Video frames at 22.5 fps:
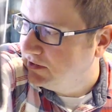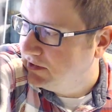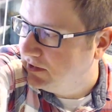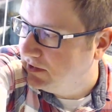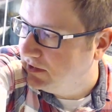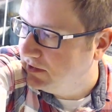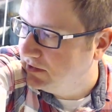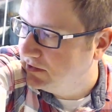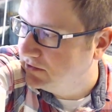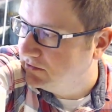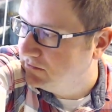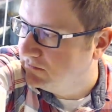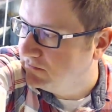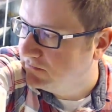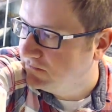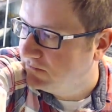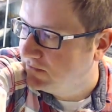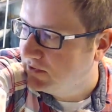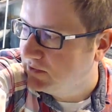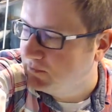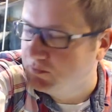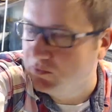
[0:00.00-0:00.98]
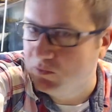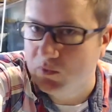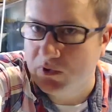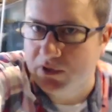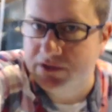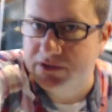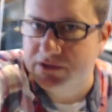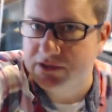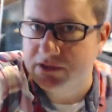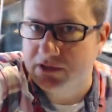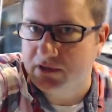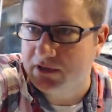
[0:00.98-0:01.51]
It can flip
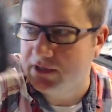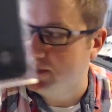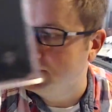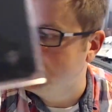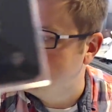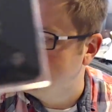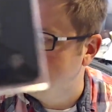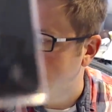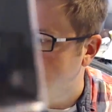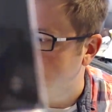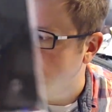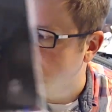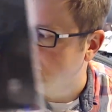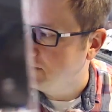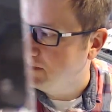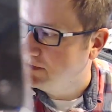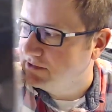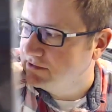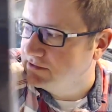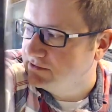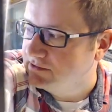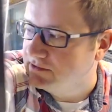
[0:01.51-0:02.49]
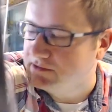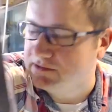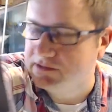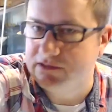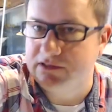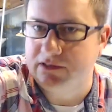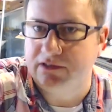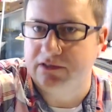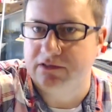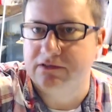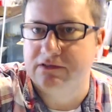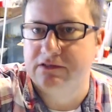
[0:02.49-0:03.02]
one die to a 6 this
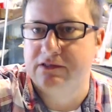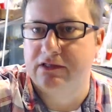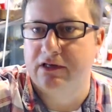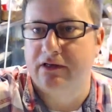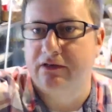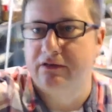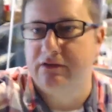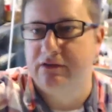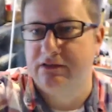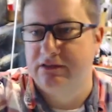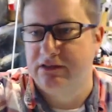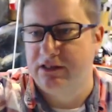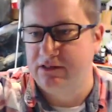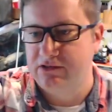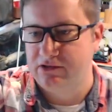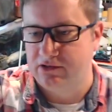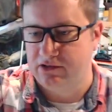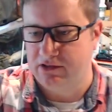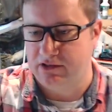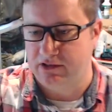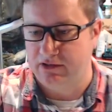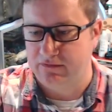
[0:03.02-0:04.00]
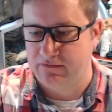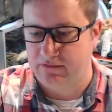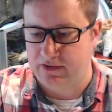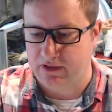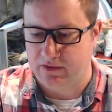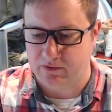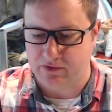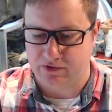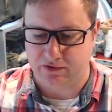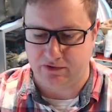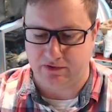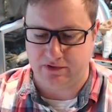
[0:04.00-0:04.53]
turn. So essentially, if that
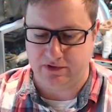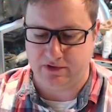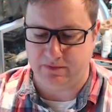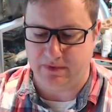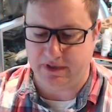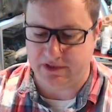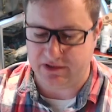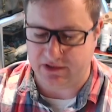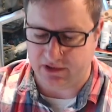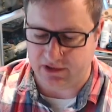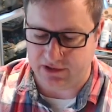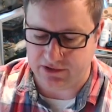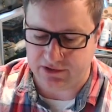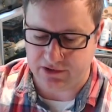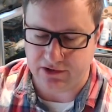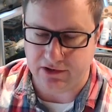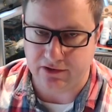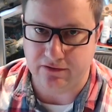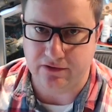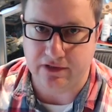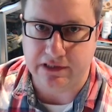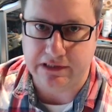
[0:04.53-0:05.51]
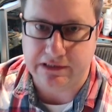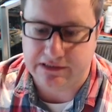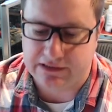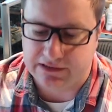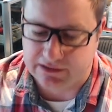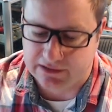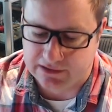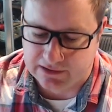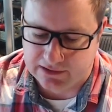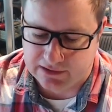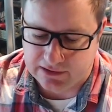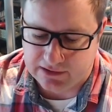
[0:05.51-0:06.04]
was on a specialist unit,
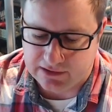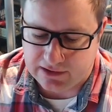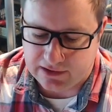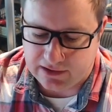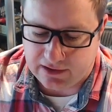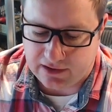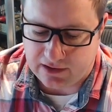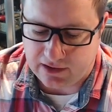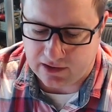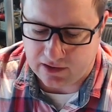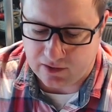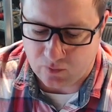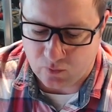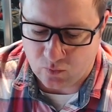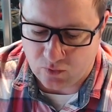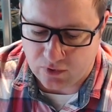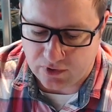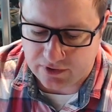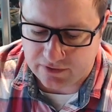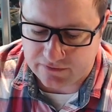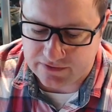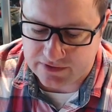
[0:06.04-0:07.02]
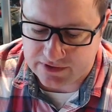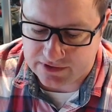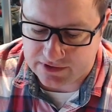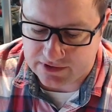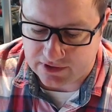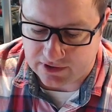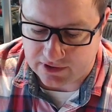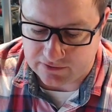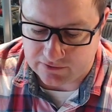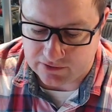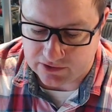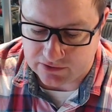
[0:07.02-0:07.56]
one of its
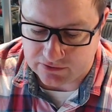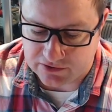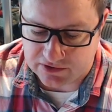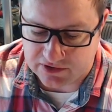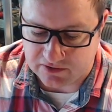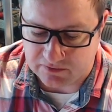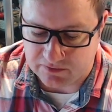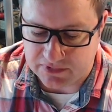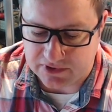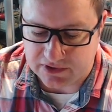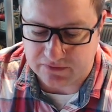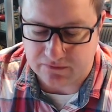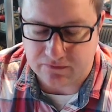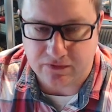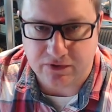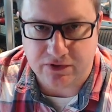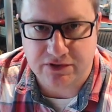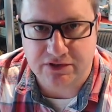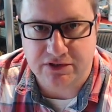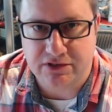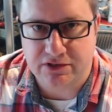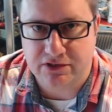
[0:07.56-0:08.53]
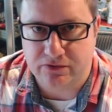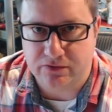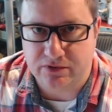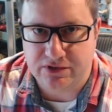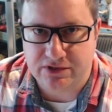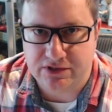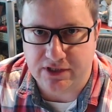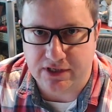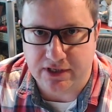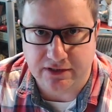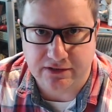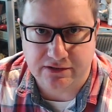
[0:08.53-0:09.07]
die rolls can be converted to a
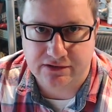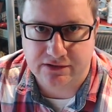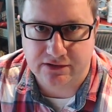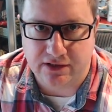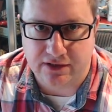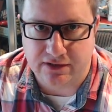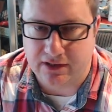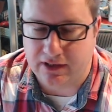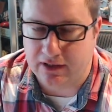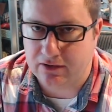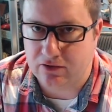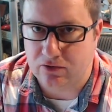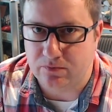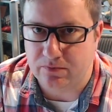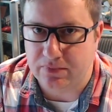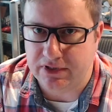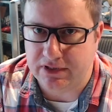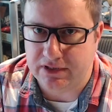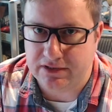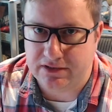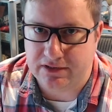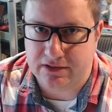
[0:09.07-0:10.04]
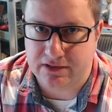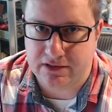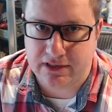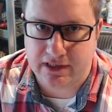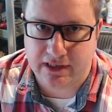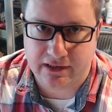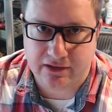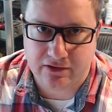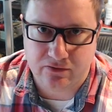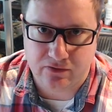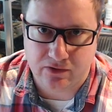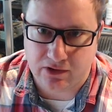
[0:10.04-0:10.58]
6, and that could be its
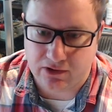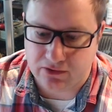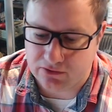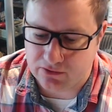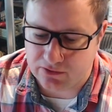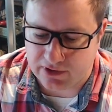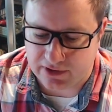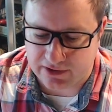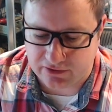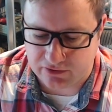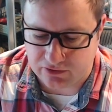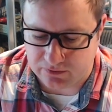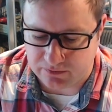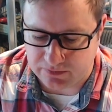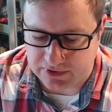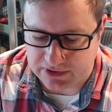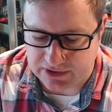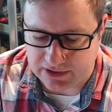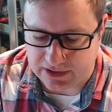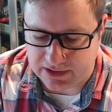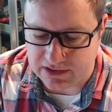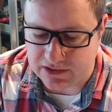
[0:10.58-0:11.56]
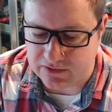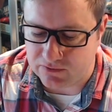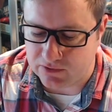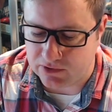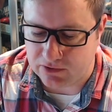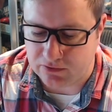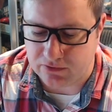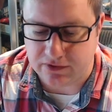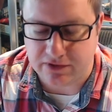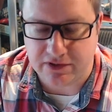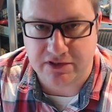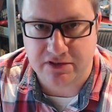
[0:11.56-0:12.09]
attack roll, that could be any
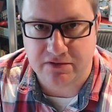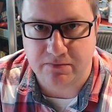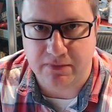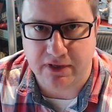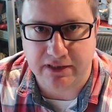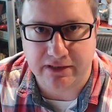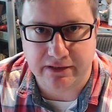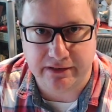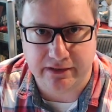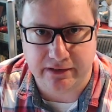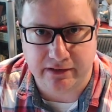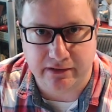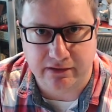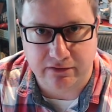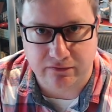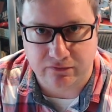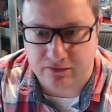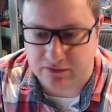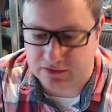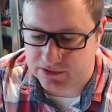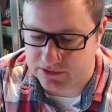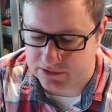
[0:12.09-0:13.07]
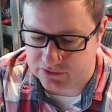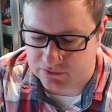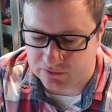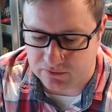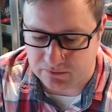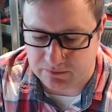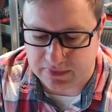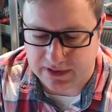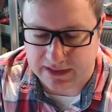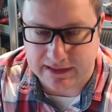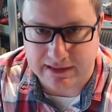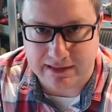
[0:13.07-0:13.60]
roll that it's making, even to sort of
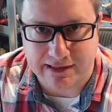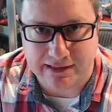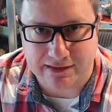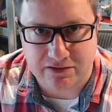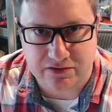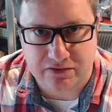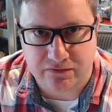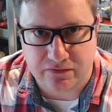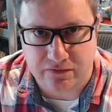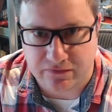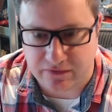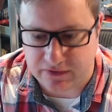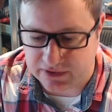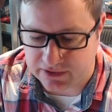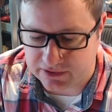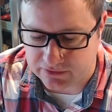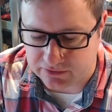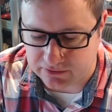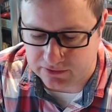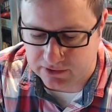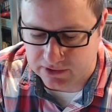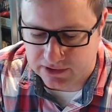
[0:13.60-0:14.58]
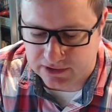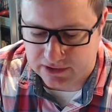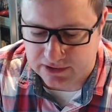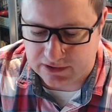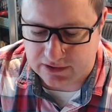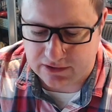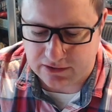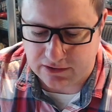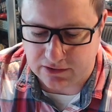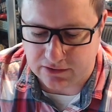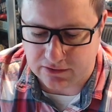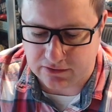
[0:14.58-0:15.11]
bail out of a vehicle.
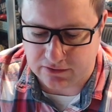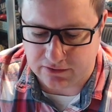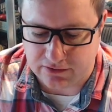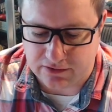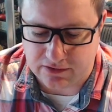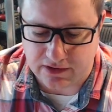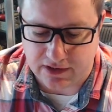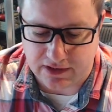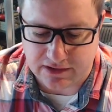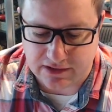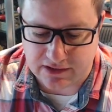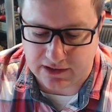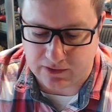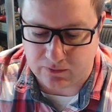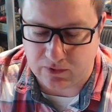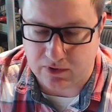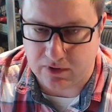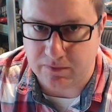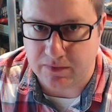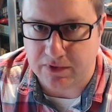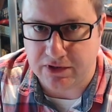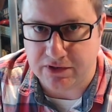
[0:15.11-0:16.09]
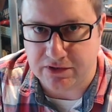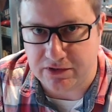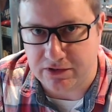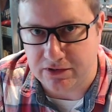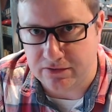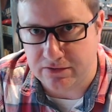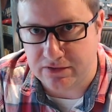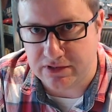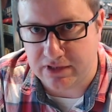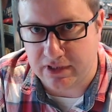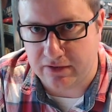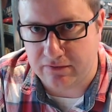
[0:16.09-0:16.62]
You could then say, well, I'm going to
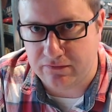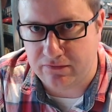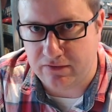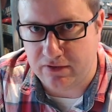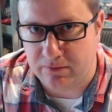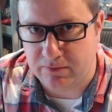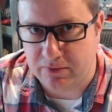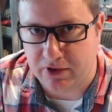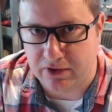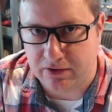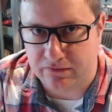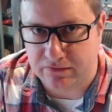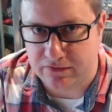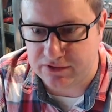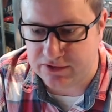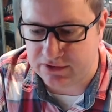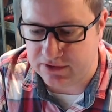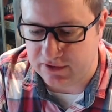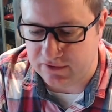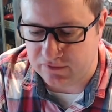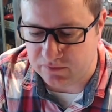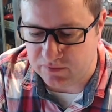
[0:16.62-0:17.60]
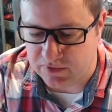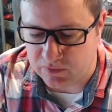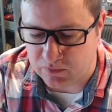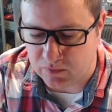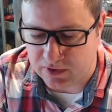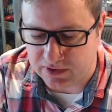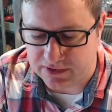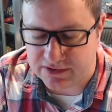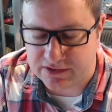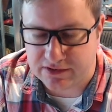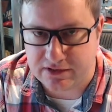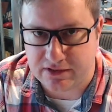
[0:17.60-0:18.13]
use that flip over to give me
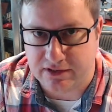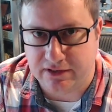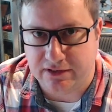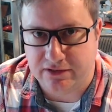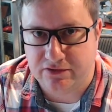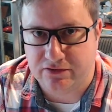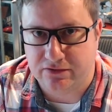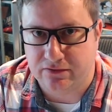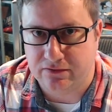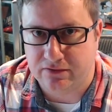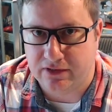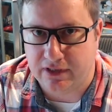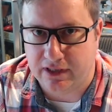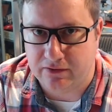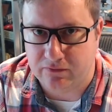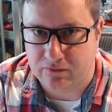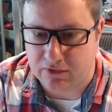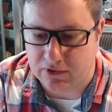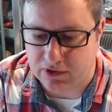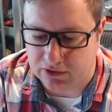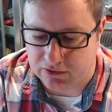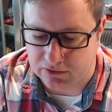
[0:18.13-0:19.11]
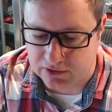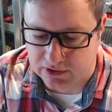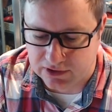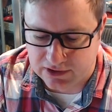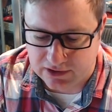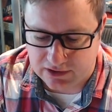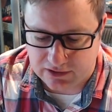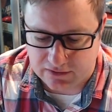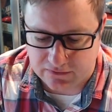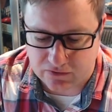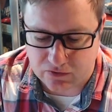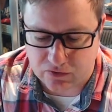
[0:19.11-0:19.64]
1 6 on that roll.
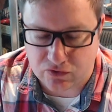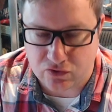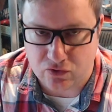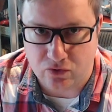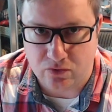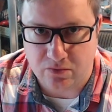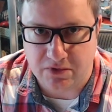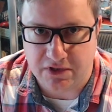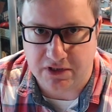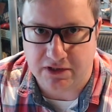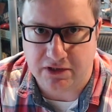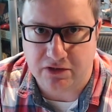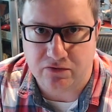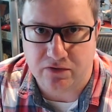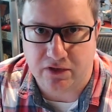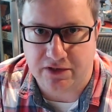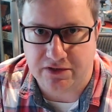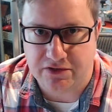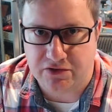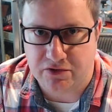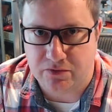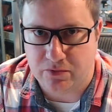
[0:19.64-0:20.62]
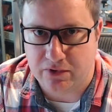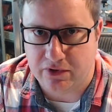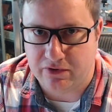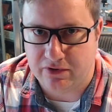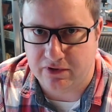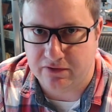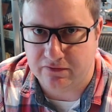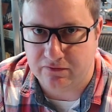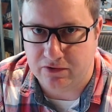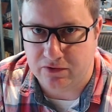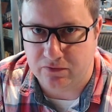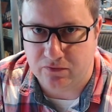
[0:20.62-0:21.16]
Of course, normally in Gruntz
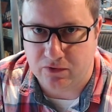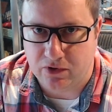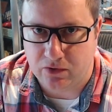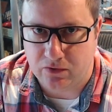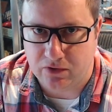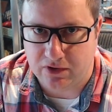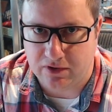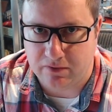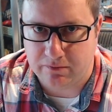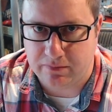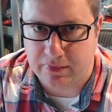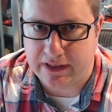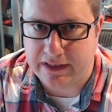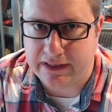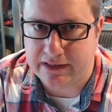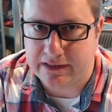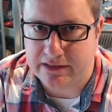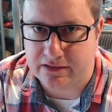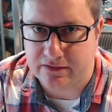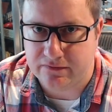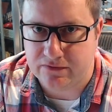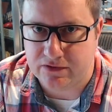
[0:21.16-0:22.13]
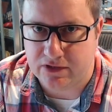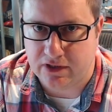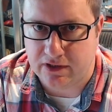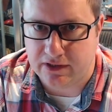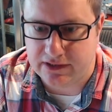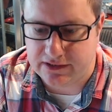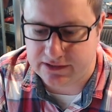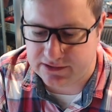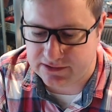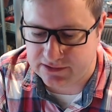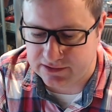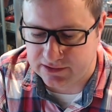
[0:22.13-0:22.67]
you're rolling pairs of
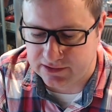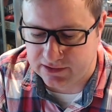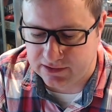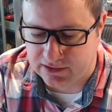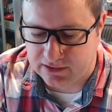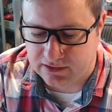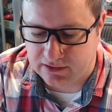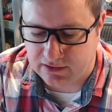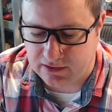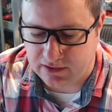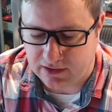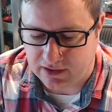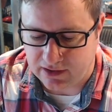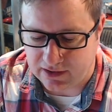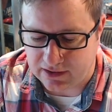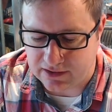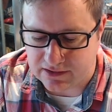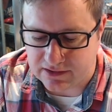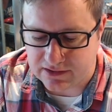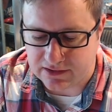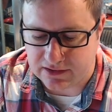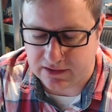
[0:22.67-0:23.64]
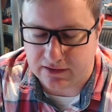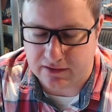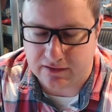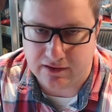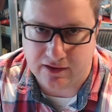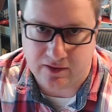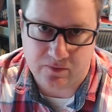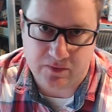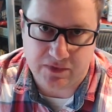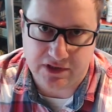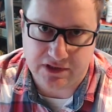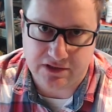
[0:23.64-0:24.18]
dice, and
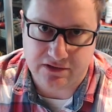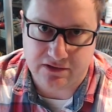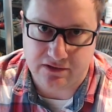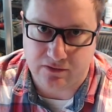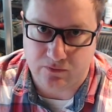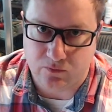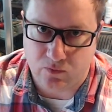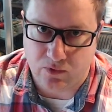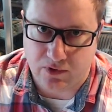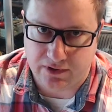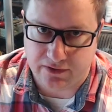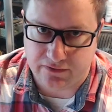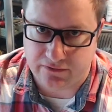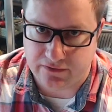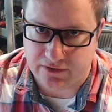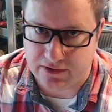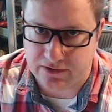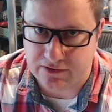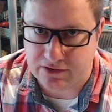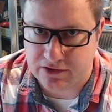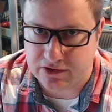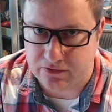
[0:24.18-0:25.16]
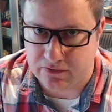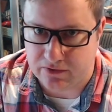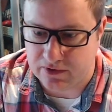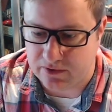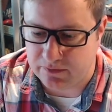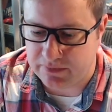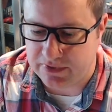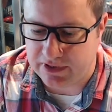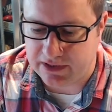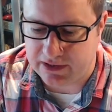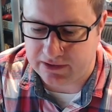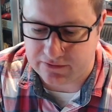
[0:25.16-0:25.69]
that means that one of those two in a
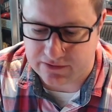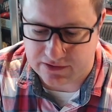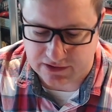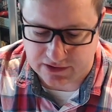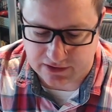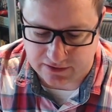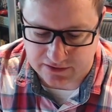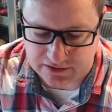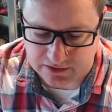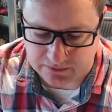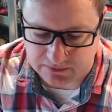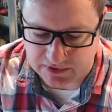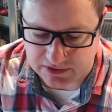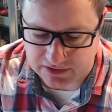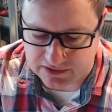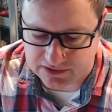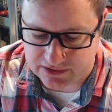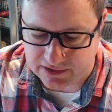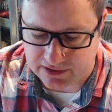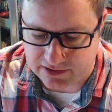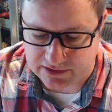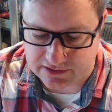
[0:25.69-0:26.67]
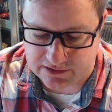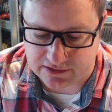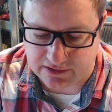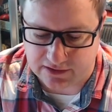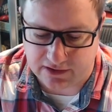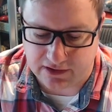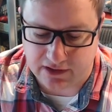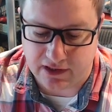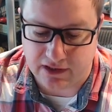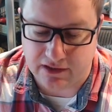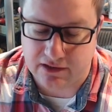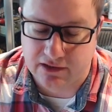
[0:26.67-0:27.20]
pair is going to be a 6. So
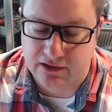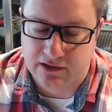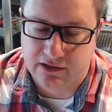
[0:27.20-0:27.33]
again,